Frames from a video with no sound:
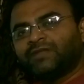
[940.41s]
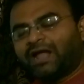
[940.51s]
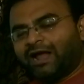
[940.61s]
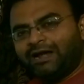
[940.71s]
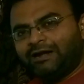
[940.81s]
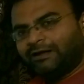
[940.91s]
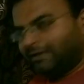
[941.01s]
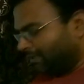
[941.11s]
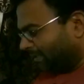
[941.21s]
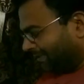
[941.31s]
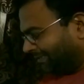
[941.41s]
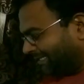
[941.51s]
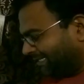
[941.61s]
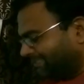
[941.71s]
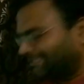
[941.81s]
and
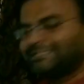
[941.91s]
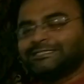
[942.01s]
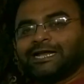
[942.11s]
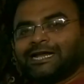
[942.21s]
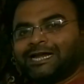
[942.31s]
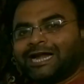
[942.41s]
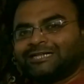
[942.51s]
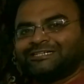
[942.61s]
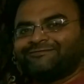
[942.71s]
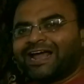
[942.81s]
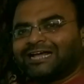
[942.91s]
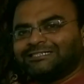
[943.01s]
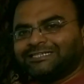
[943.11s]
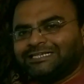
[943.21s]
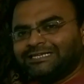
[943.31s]
these nitrogen
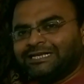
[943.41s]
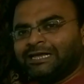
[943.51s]
vacancies